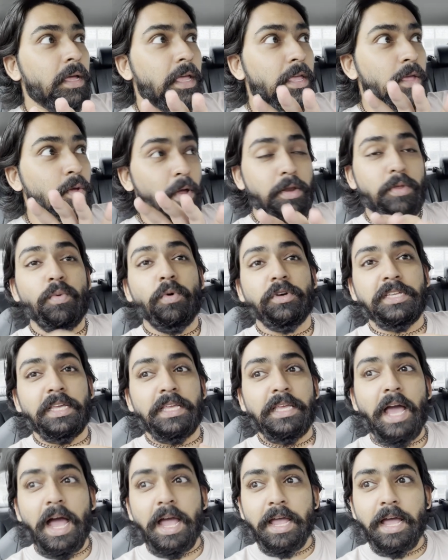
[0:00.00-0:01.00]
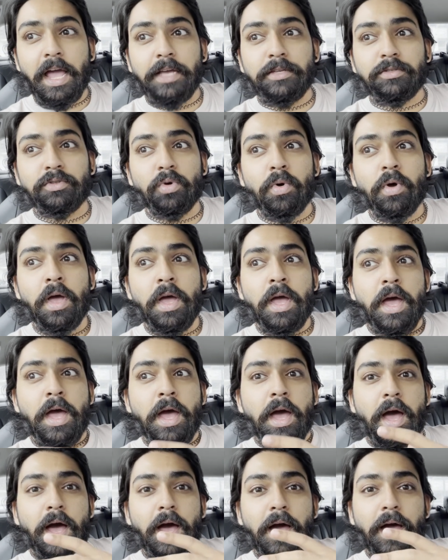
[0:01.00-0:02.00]
And he was a young guy. So
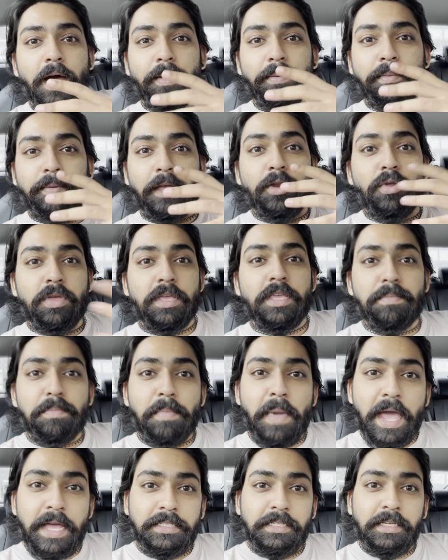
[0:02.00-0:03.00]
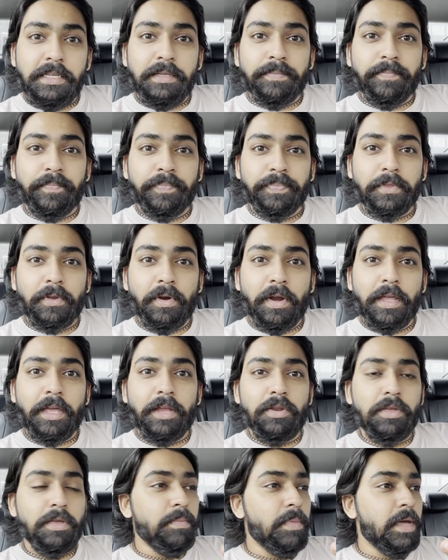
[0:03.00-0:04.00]
can you imagine, right?
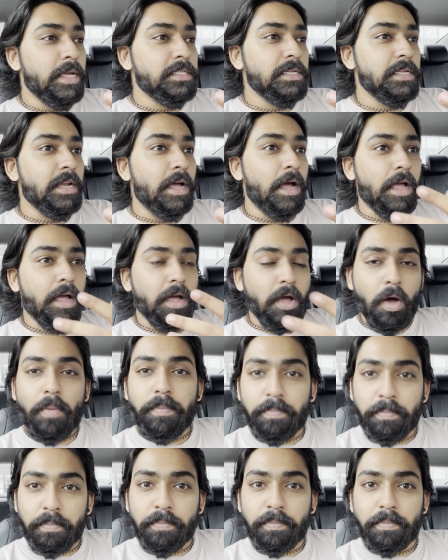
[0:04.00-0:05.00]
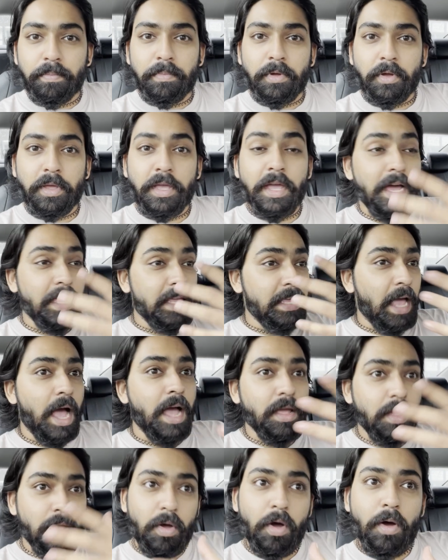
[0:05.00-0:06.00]
Can you imagine a cop, okay, a
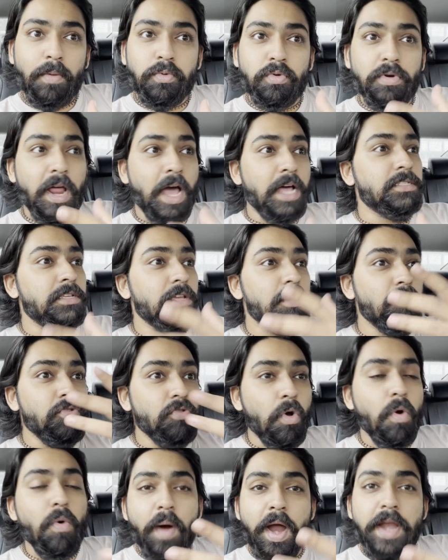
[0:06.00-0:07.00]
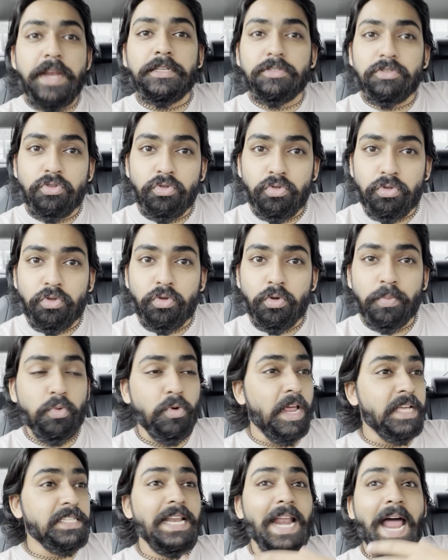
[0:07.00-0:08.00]
young cop who doesn't know what is YouTube, who
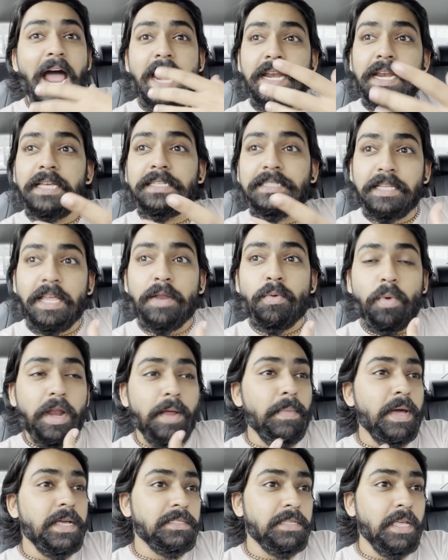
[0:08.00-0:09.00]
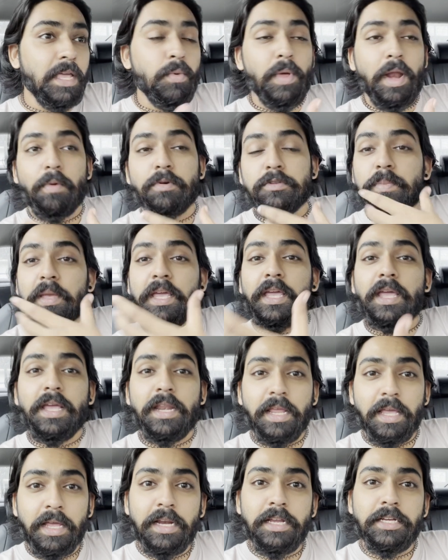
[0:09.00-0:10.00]
doesn't understand what am I saying when I was speaking
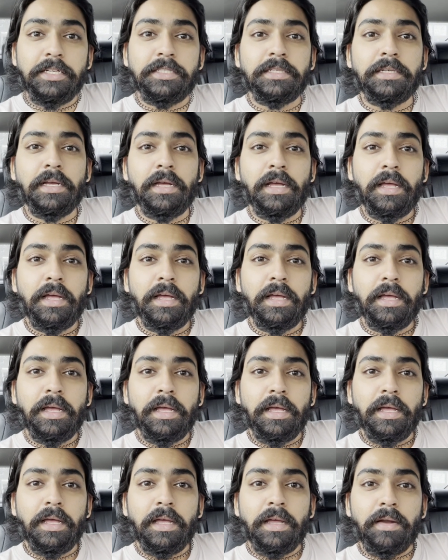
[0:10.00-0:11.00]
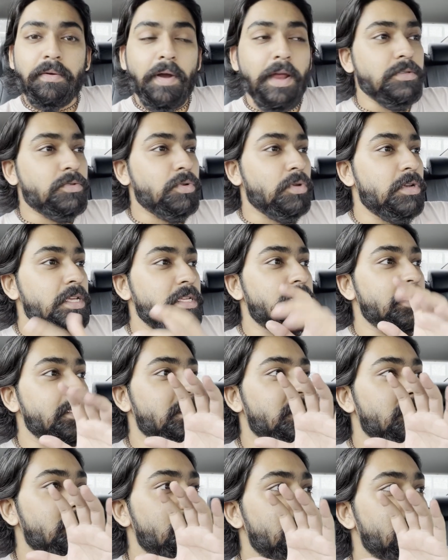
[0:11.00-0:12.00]
in English, right? So this
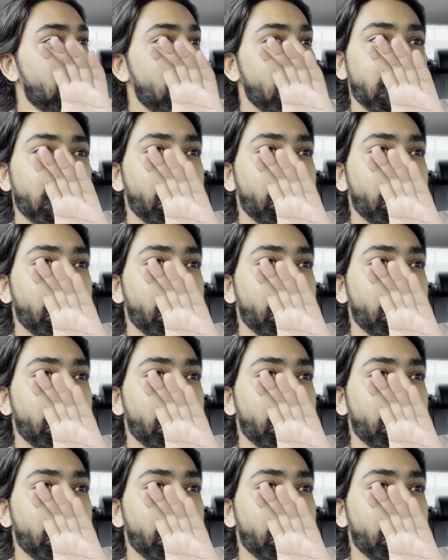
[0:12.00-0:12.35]
is